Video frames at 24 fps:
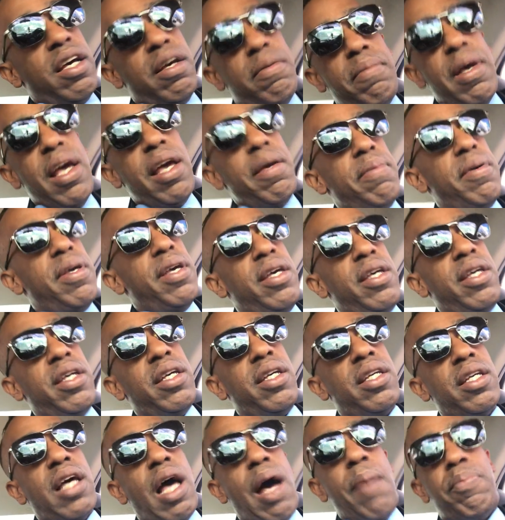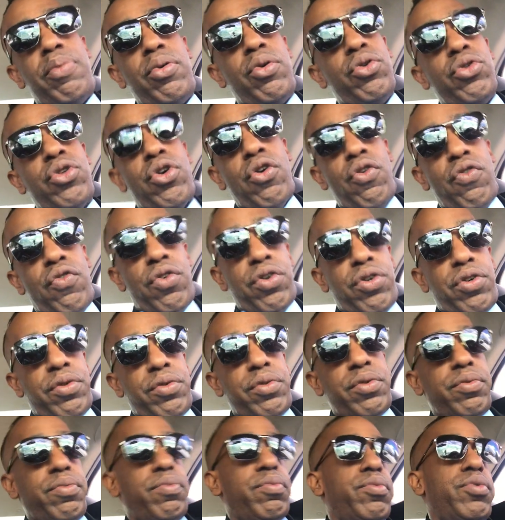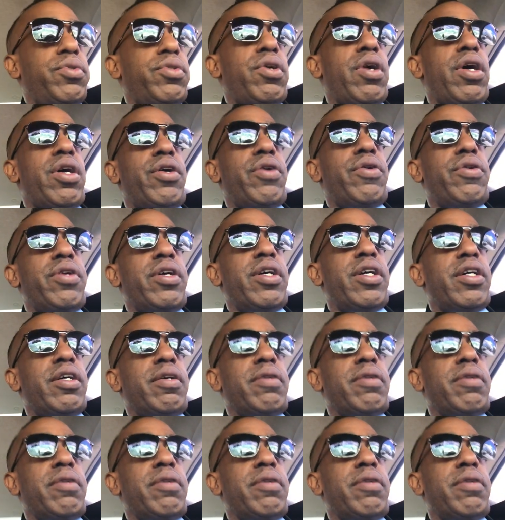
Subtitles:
Maybe. I pulled over so I don't